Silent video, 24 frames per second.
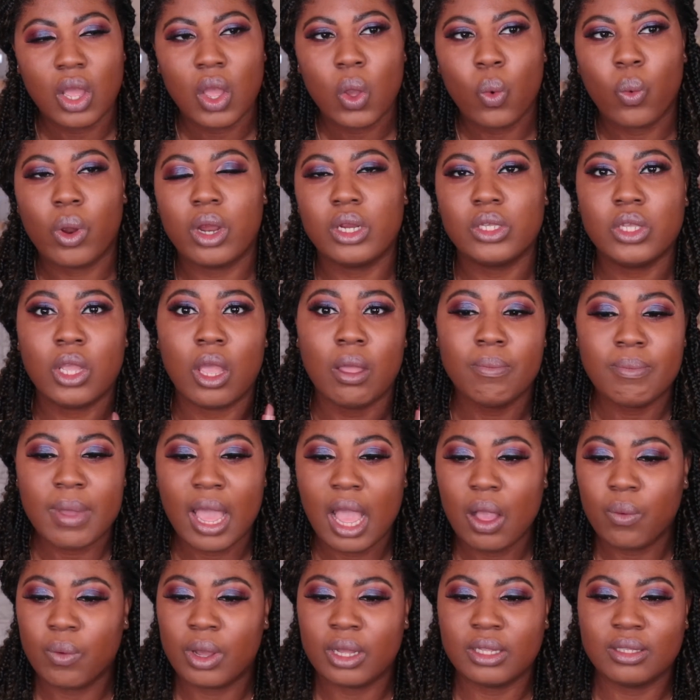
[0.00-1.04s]
Whereas her
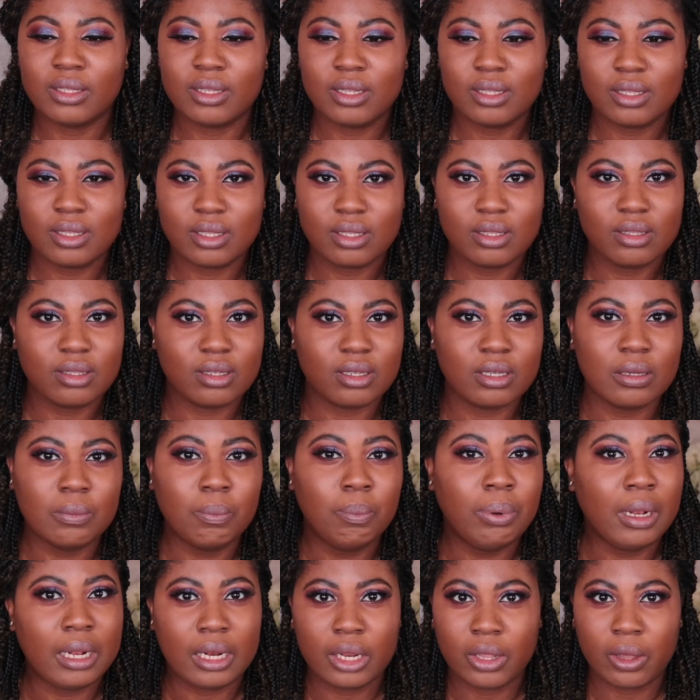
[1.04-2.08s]
matte ones, it's
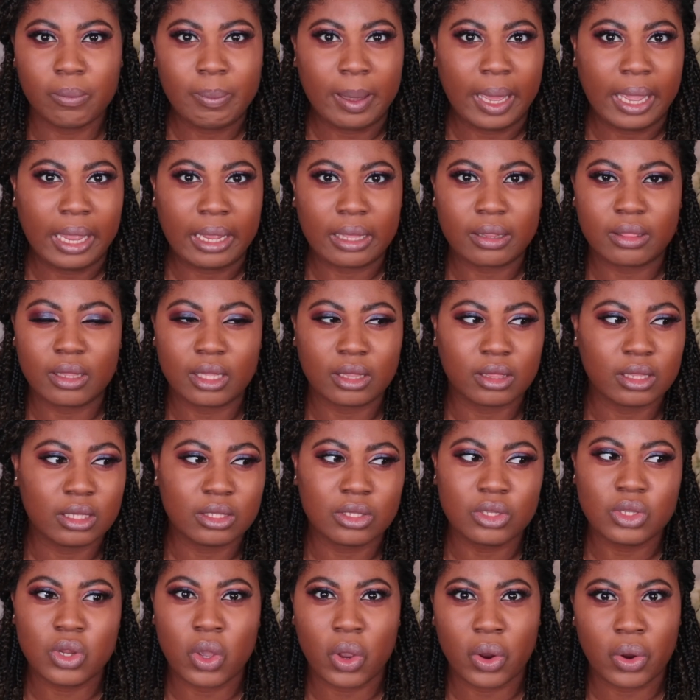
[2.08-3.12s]
completely opaque. Like
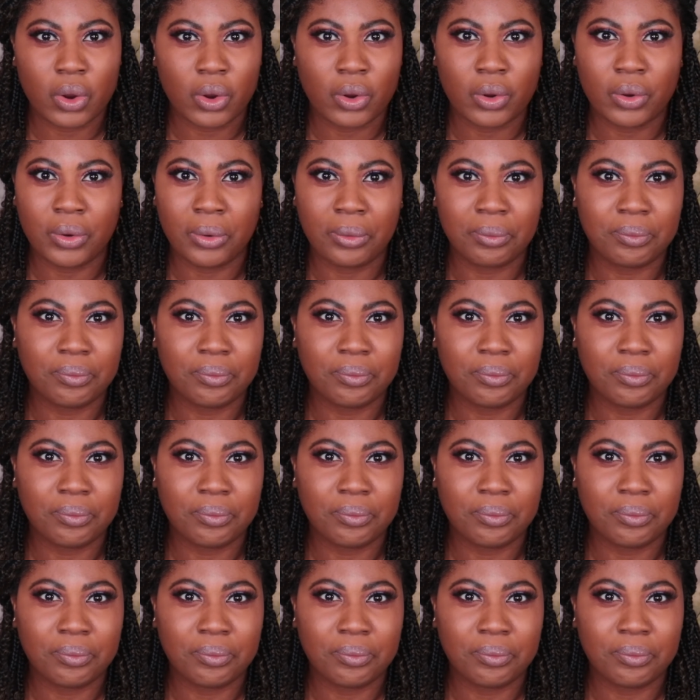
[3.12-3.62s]
there's nothing,